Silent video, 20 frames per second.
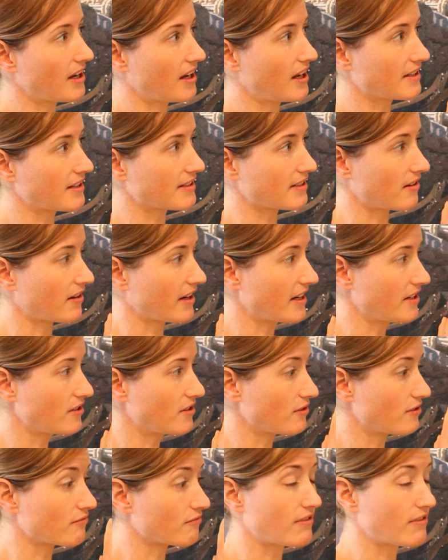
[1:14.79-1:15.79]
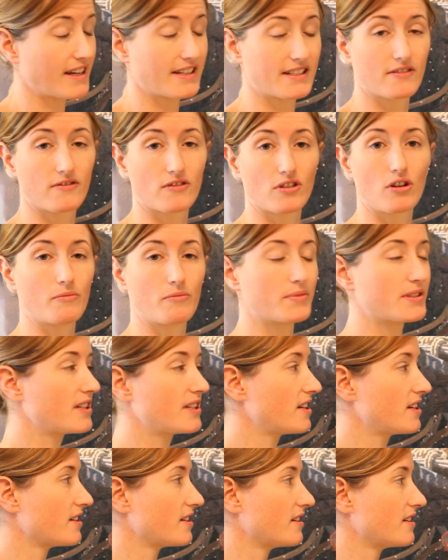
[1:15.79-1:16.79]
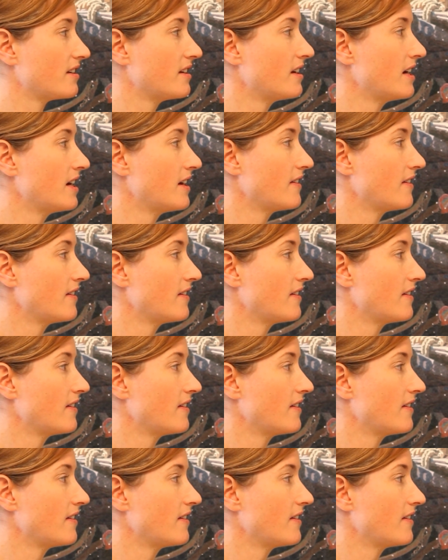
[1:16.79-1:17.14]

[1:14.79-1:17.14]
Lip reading: as I do the rest of the composition,